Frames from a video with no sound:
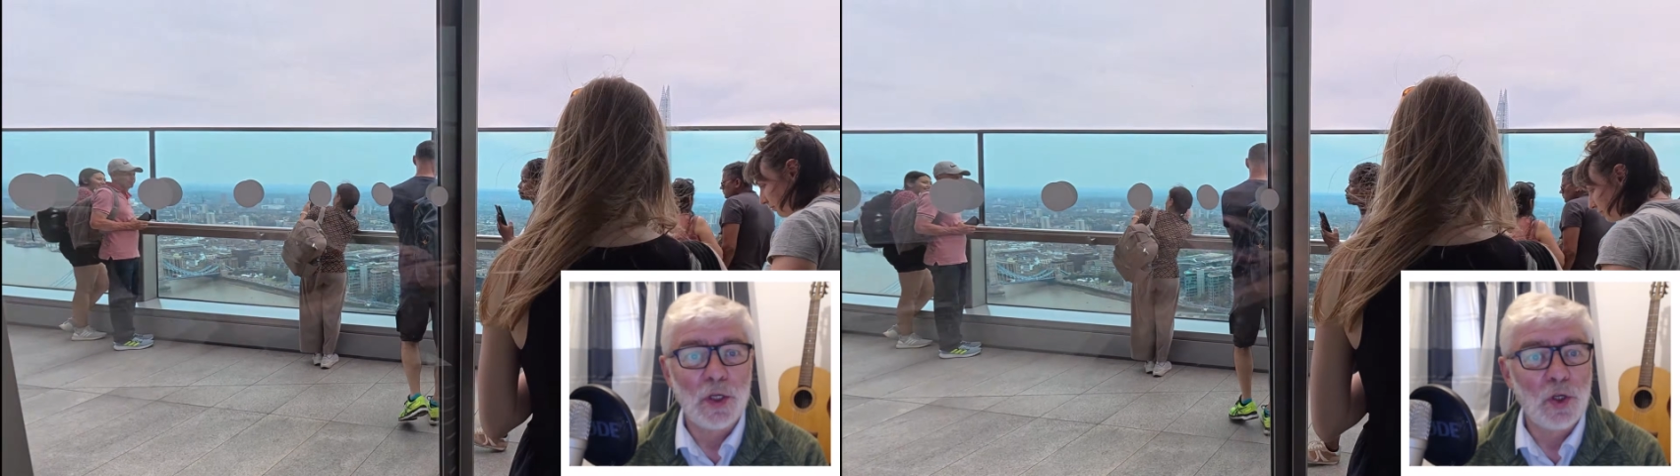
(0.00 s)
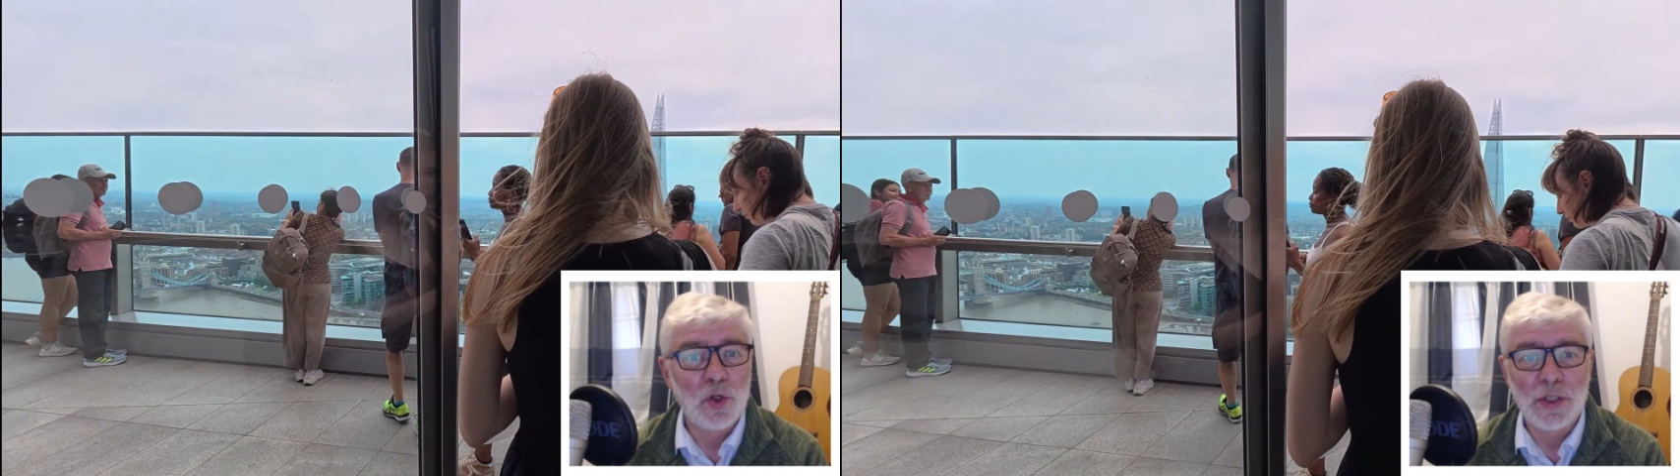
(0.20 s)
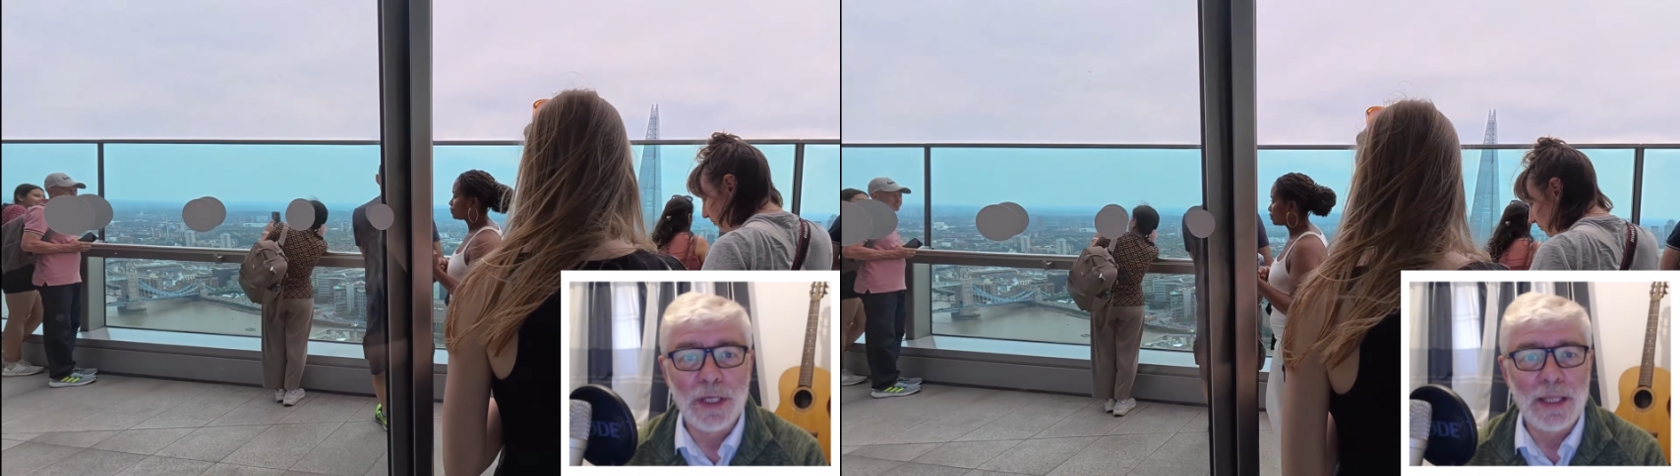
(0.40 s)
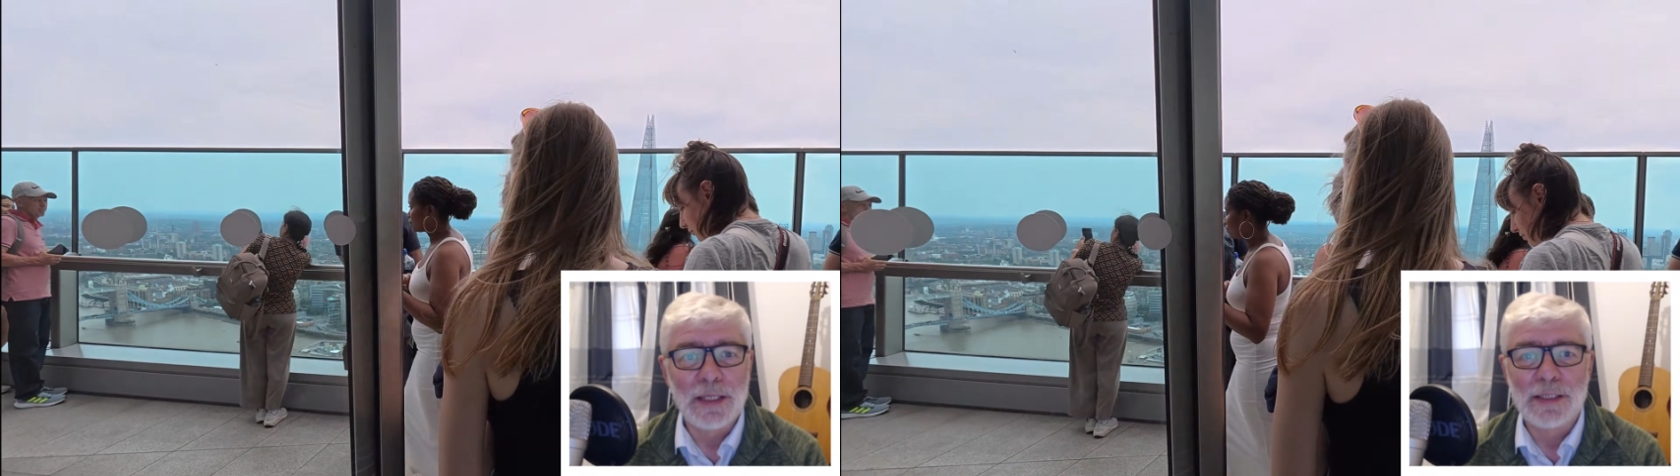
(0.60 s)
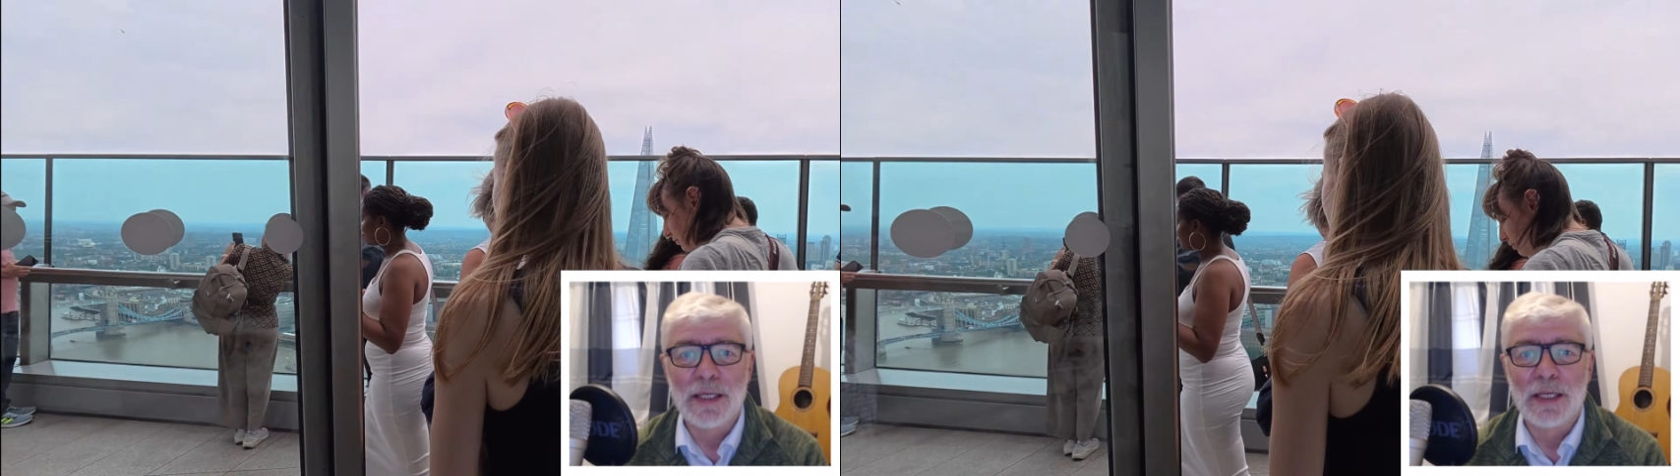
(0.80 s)
couldn't get the
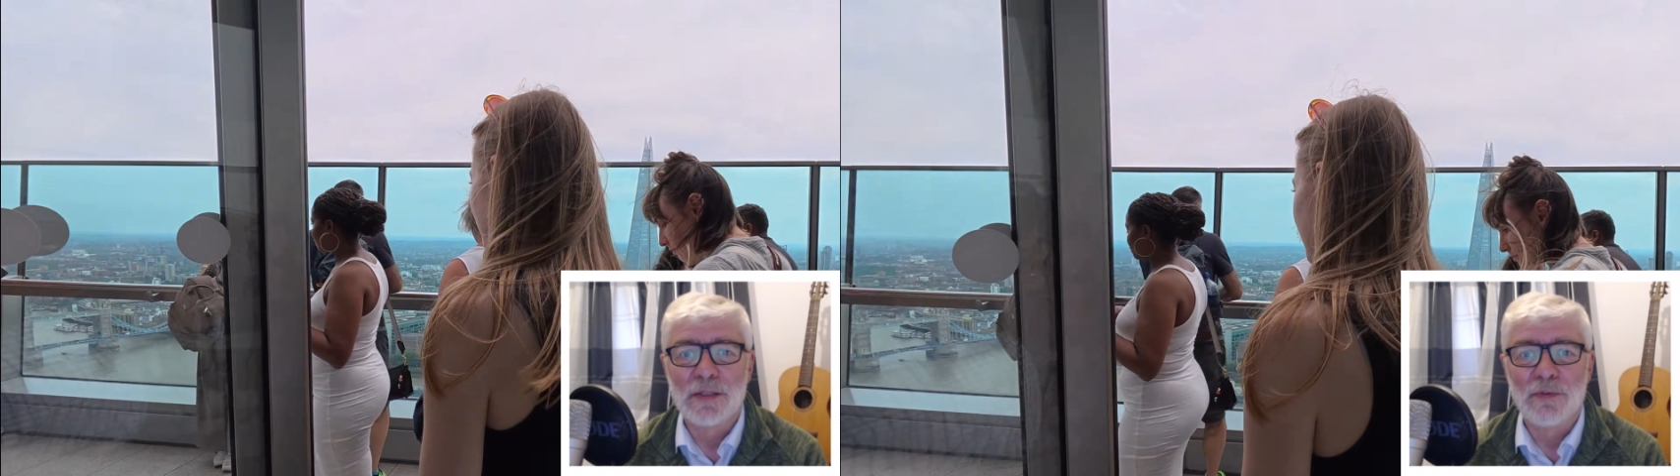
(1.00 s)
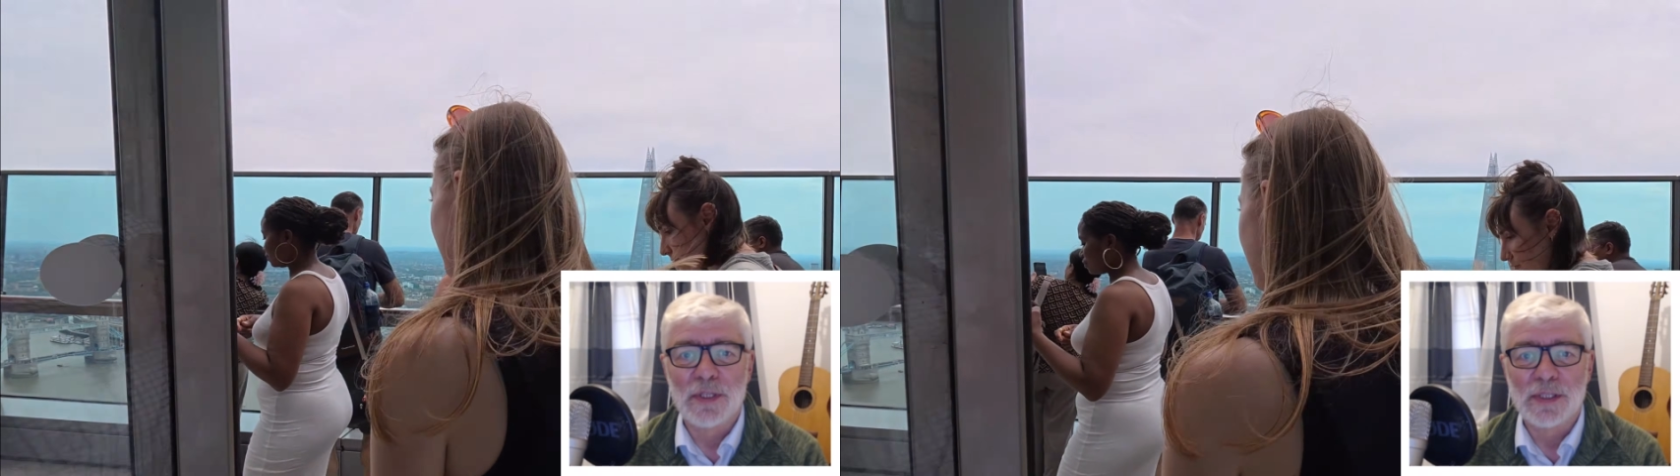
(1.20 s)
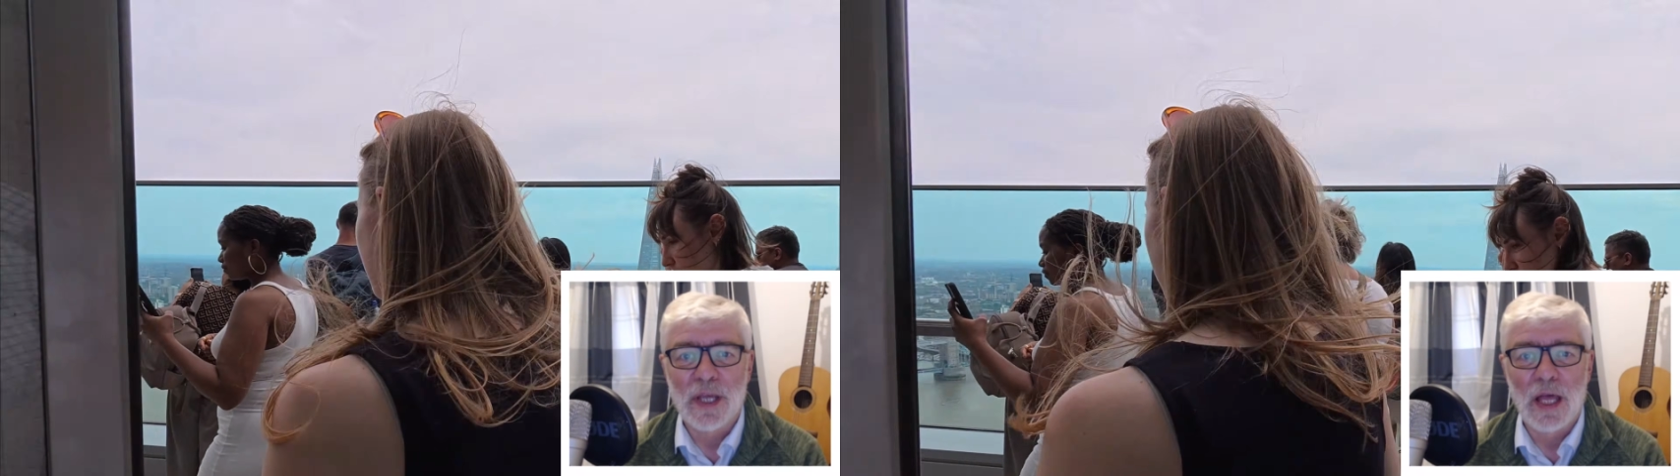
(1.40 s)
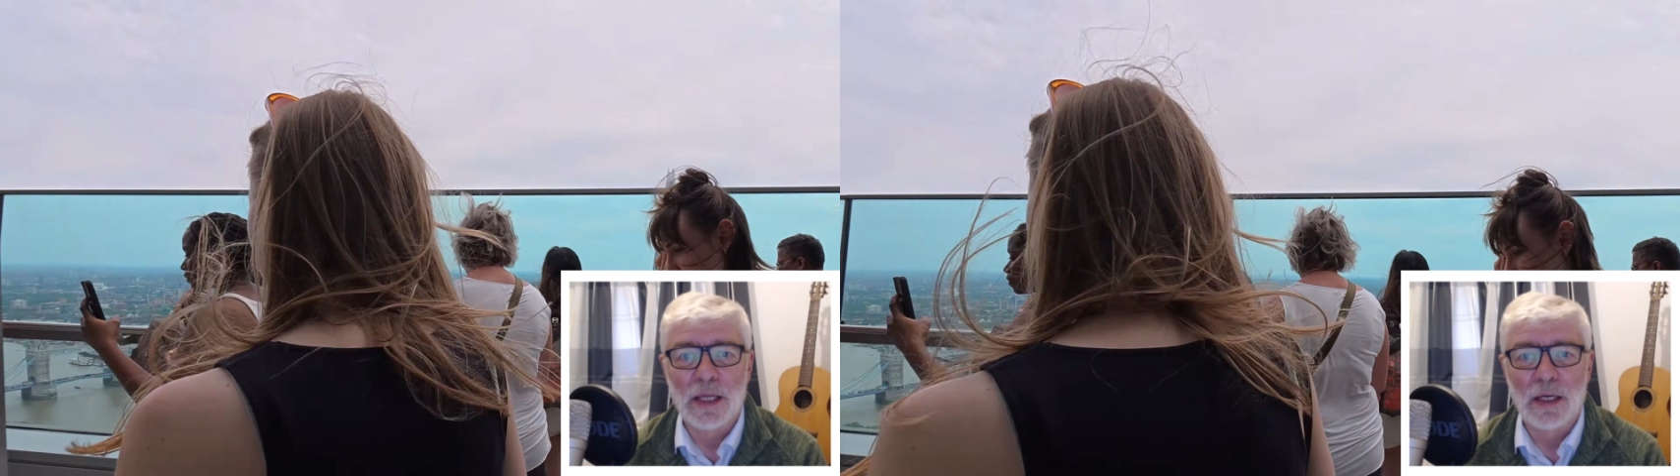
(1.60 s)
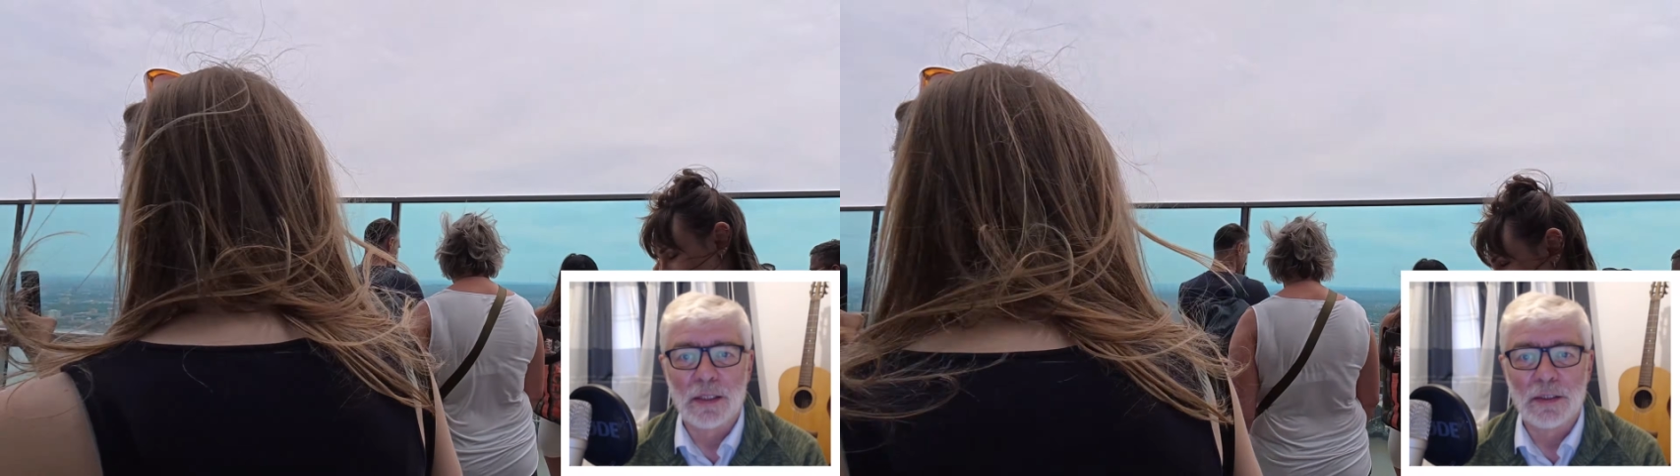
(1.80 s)
tickets for the Sky
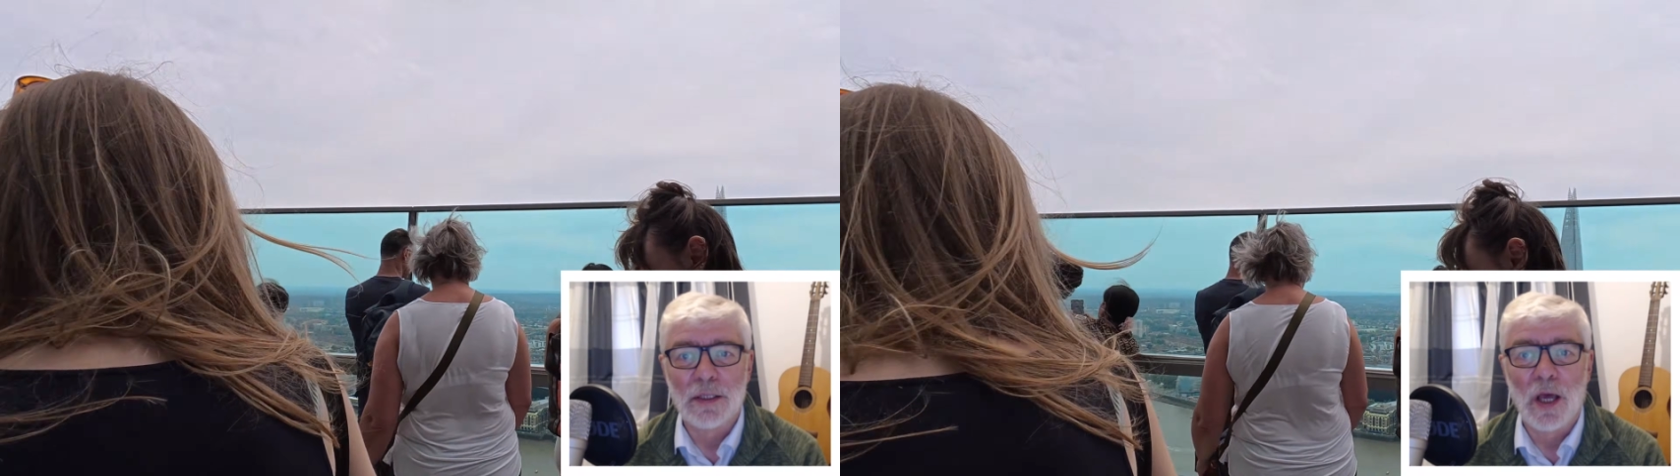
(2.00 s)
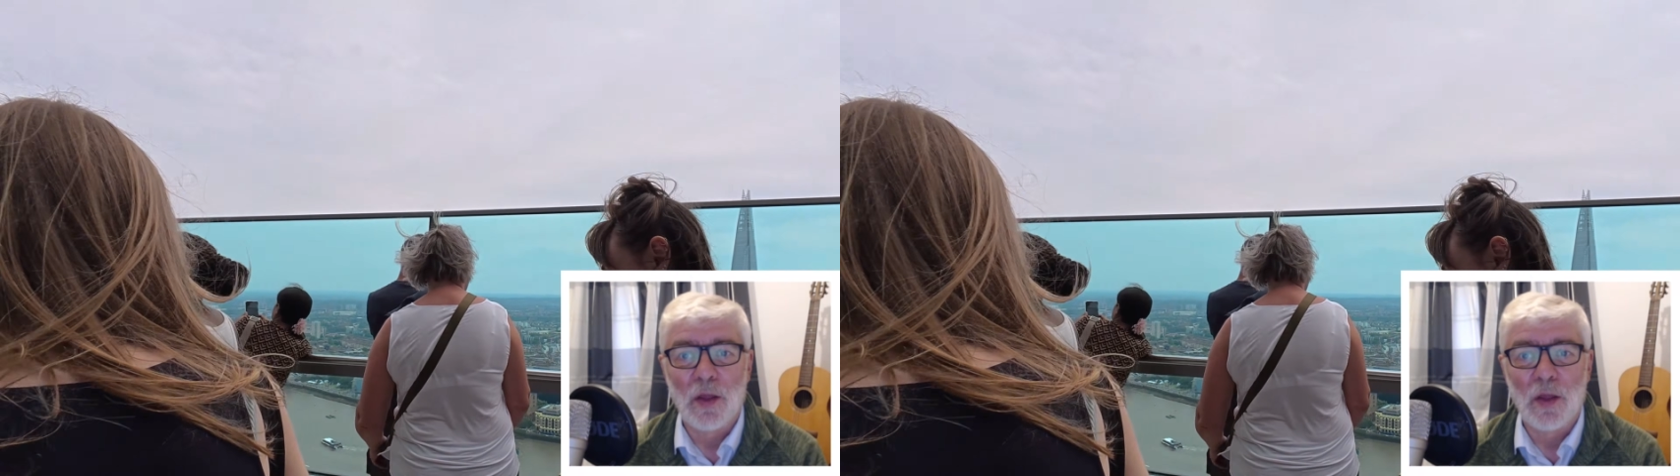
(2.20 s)
Garden